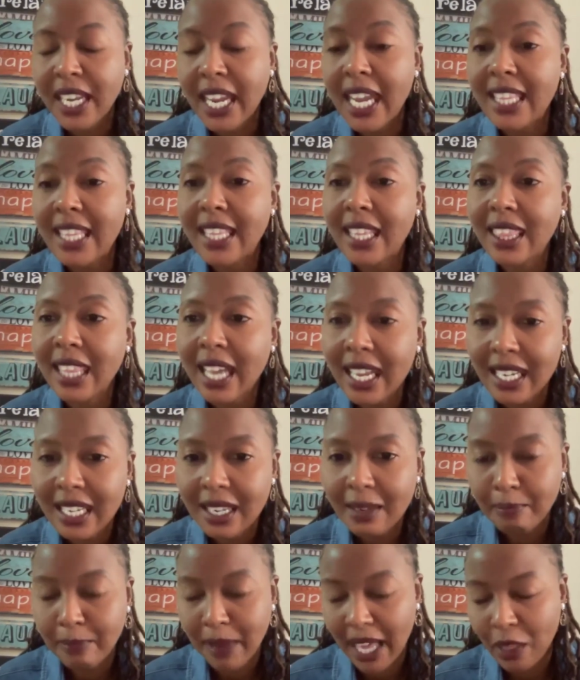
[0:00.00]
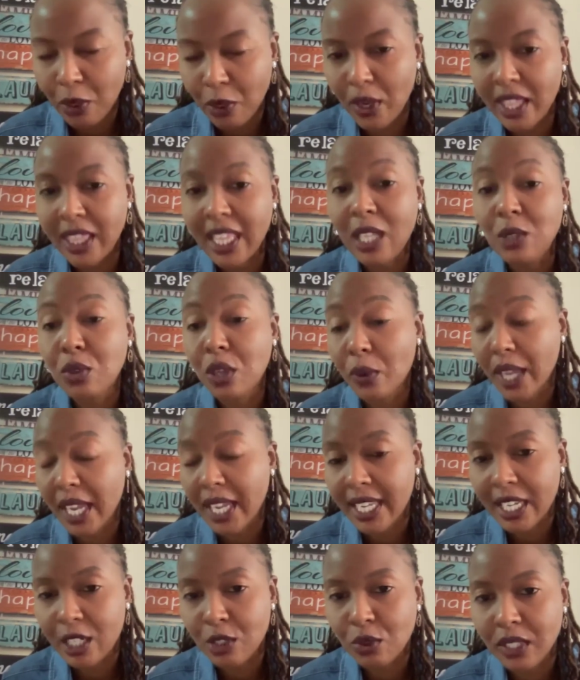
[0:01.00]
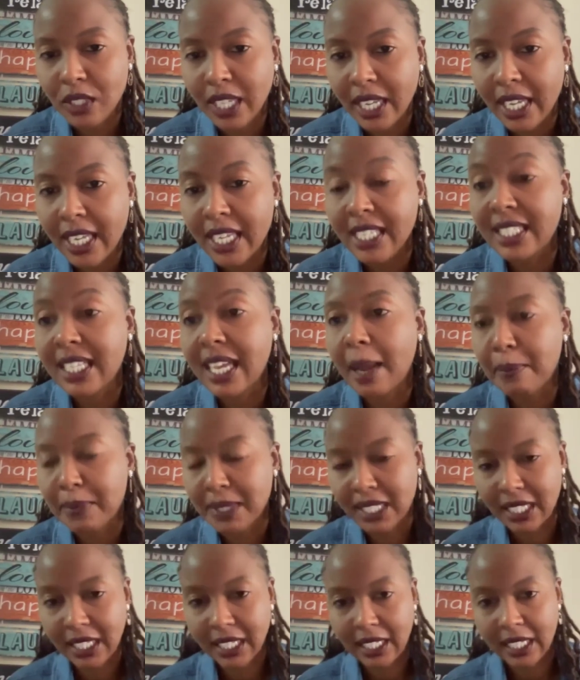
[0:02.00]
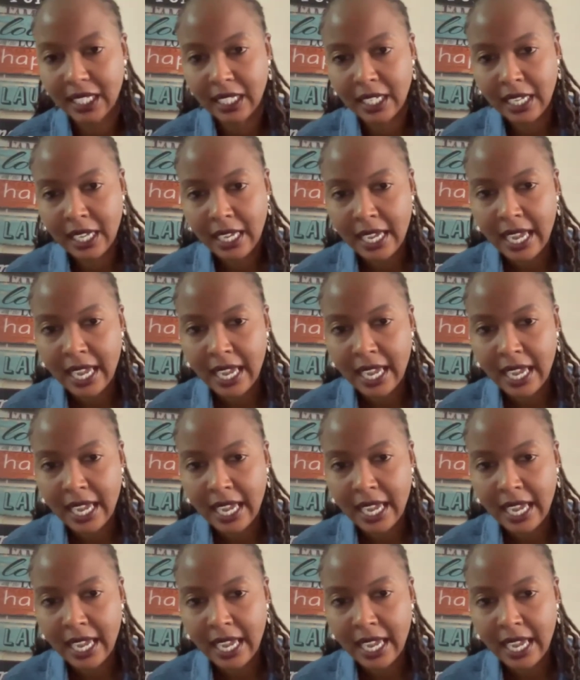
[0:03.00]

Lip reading: And the third pathway, and that's why we are here today, is upskilling.